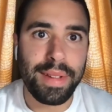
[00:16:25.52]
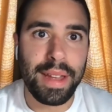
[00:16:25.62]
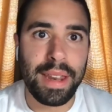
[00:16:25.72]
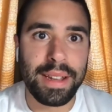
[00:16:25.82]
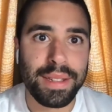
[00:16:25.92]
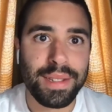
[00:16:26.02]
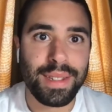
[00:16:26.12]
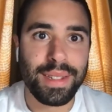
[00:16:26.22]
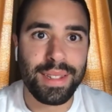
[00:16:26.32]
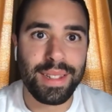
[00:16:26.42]
at a
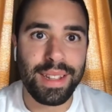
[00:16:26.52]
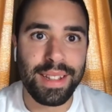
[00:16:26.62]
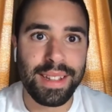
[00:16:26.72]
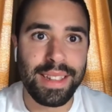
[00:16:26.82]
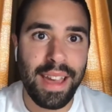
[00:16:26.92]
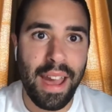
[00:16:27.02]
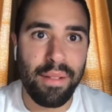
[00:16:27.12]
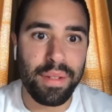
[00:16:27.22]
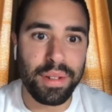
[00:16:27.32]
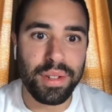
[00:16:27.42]
C to D
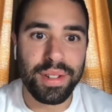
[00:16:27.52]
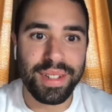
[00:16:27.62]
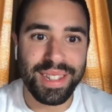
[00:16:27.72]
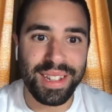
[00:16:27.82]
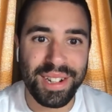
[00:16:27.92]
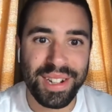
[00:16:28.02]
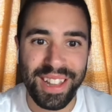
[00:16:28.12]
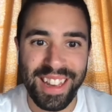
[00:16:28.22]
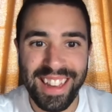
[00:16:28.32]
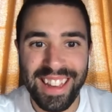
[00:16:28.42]
average
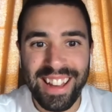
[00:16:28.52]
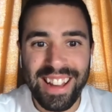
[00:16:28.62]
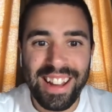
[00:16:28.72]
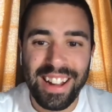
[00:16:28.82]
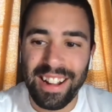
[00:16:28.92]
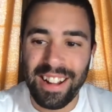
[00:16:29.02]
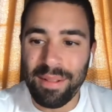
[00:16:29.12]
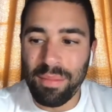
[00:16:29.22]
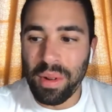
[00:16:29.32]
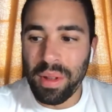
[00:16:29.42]
essentially
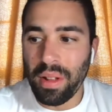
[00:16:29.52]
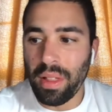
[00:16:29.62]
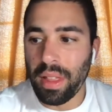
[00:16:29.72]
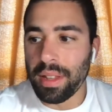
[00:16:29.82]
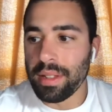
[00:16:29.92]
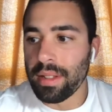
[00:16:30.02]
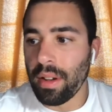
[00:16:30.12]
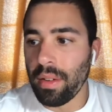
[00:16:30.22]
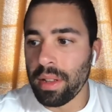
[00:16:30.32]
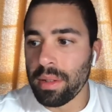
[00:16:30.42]
with all this.
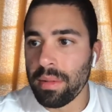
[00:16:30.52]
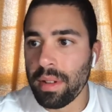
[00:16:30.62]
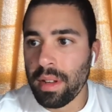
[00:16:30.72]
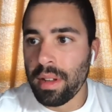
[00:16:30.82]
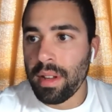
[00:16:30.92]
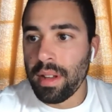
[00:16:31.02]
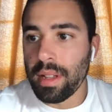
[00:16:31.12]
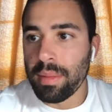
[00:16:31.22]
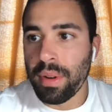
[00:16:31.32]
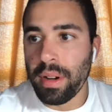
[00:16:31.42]
So
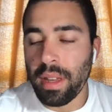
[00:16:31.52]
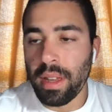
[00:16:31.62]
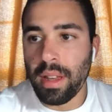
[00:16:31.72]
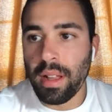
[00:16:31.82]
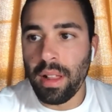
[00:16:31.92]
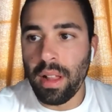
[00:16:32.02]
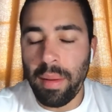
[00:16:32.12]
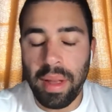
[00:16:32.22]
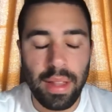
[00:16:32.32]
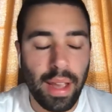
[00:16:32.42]
it's pretty
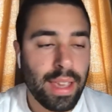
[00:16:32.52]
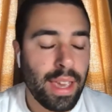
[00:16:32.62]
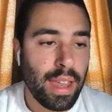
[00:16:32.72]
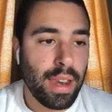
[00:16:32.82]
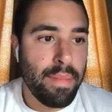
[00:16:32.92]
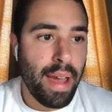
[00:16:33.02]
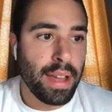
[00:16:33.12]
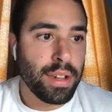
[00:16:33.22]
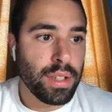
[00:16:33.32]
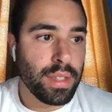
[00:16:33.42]
alarming. I can't
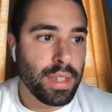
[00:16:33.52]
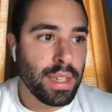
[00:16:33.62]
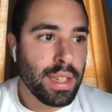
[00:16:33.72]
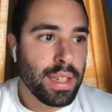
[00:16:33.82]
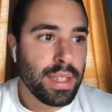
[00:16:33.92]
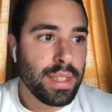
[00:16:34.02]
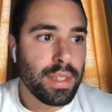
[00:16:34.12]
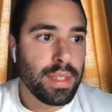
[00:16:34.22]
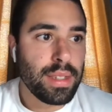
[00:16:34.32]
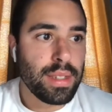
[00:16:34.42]
imagine the
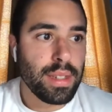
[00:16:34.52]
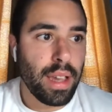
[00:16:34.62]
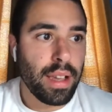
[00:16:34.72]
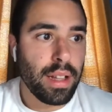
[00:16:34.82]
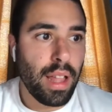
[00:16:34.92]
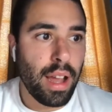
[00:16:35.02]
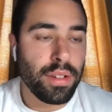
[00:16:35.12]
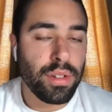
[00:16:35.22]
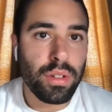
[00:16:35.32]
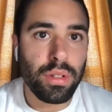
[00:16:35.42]

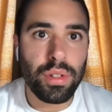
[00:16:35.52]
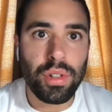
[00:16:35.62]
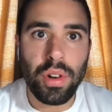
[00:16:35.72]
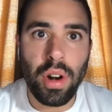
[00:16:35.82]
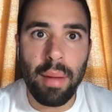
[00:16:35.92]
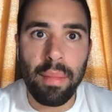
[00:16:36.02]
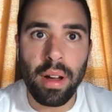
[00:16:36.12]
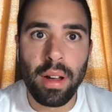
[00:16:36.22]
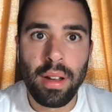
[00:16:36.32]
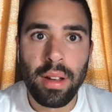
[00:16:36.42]
psychological trauma